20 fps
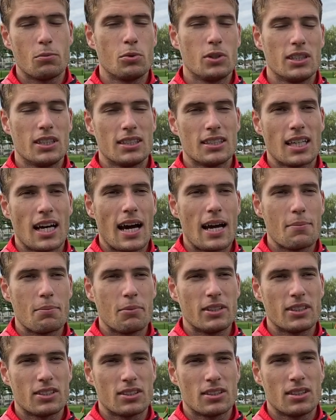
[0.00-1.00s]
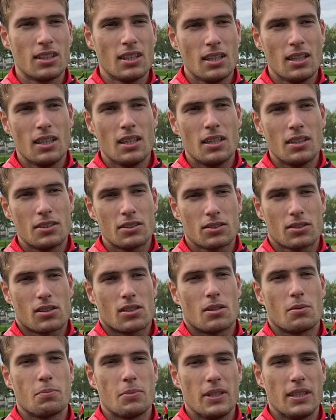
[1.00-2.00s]
with the time it's
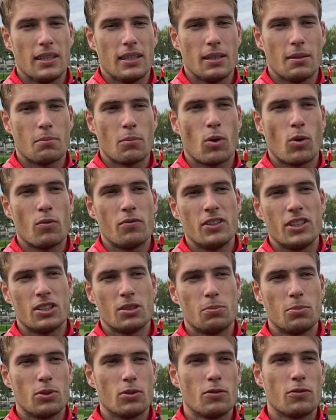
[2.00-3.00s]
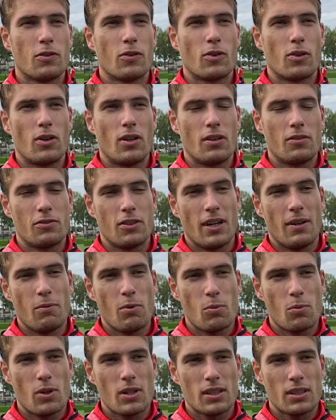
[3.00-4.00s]
going to be more visible for
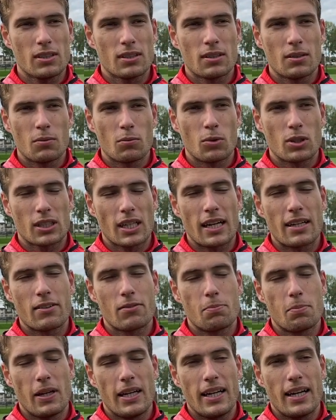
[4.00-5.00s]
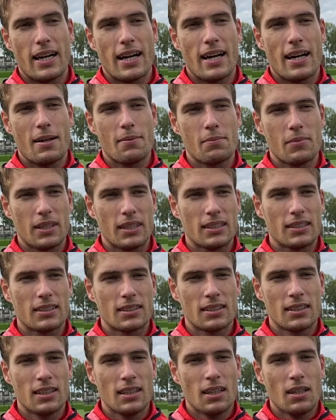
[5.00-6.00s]
everyone what kind of player I am and
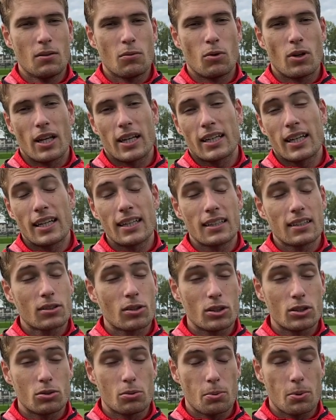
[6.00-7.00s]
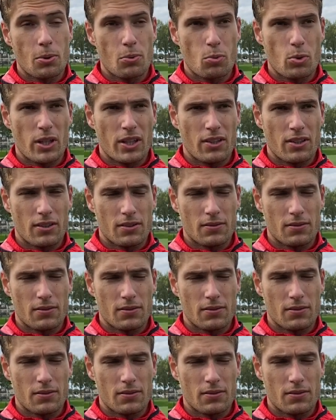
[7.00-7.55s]
what I can contribute with.